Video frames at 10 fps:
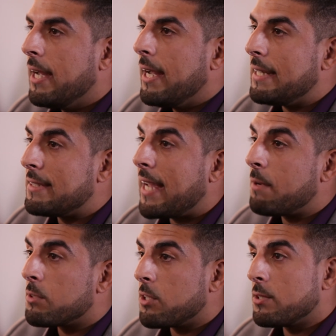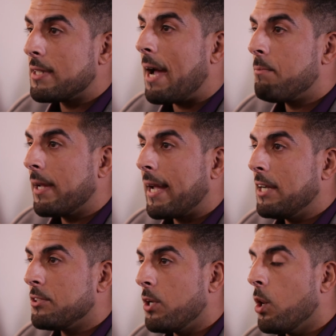is enables those
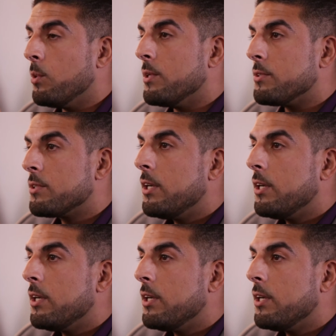application owners